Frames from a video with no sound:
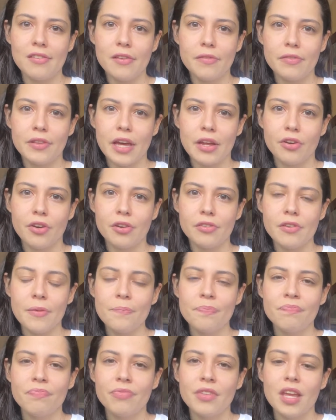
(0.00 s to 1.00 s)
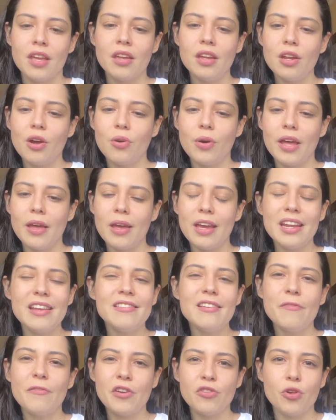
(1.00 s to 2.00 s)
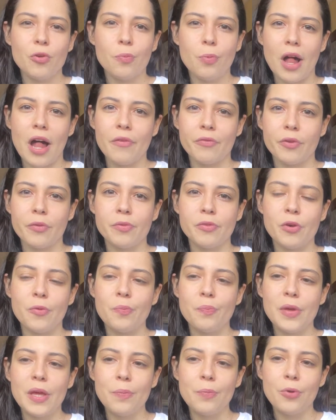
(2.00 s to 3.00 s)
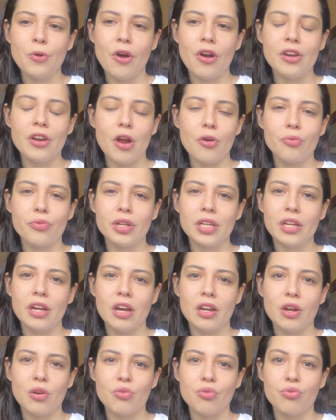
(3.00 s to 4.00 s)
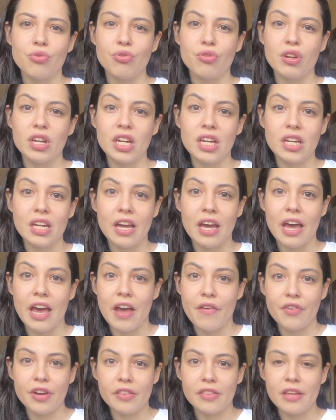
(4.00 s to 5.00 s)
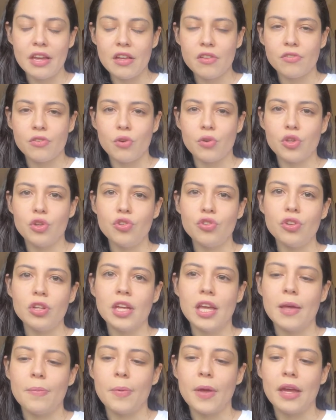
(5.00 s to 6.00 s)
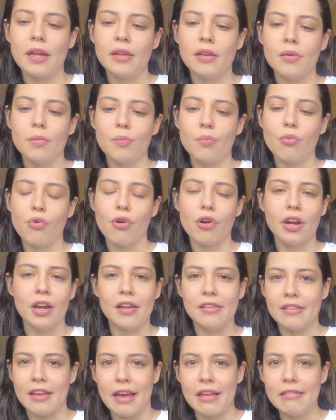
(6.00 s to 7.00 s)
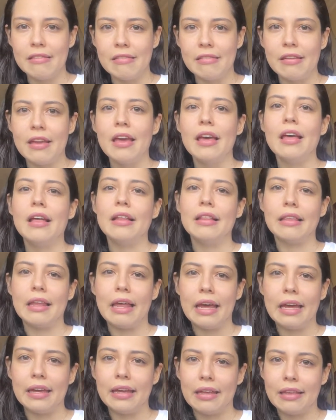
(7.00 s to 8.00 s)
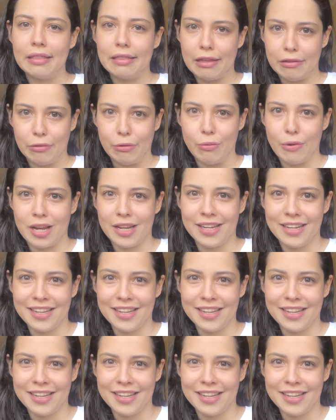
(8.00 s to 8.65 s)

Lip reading: of letters, you know, it is a visual platform, so people are not really gonna read everything, so you should keep it more condensed, like this one.